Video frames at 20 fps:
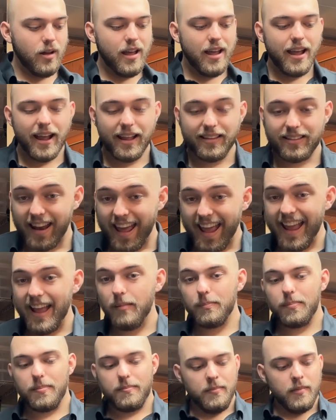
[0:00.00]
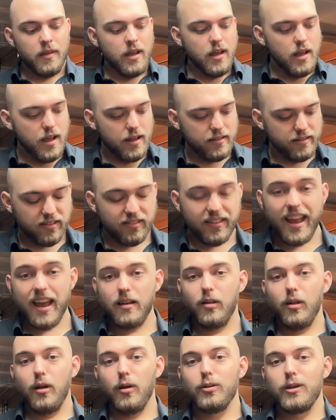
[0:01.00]
It's an amp, it's a
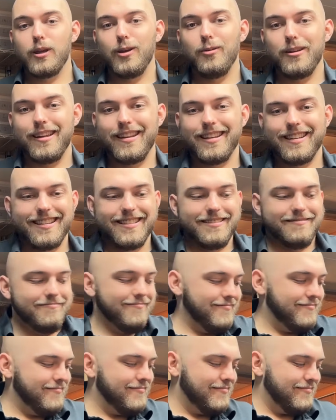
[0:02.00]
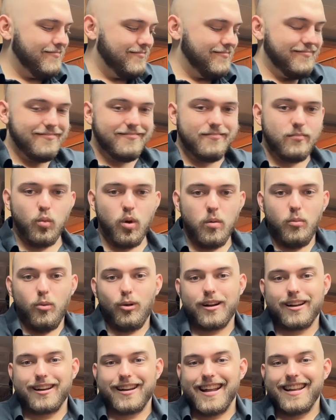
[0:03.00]
standalone unit. What more
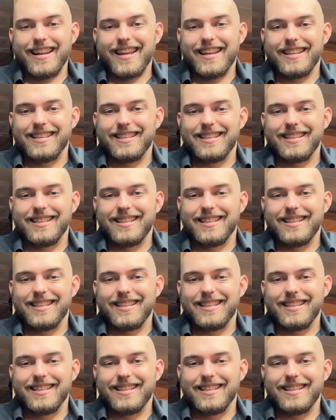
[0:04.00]
could I need?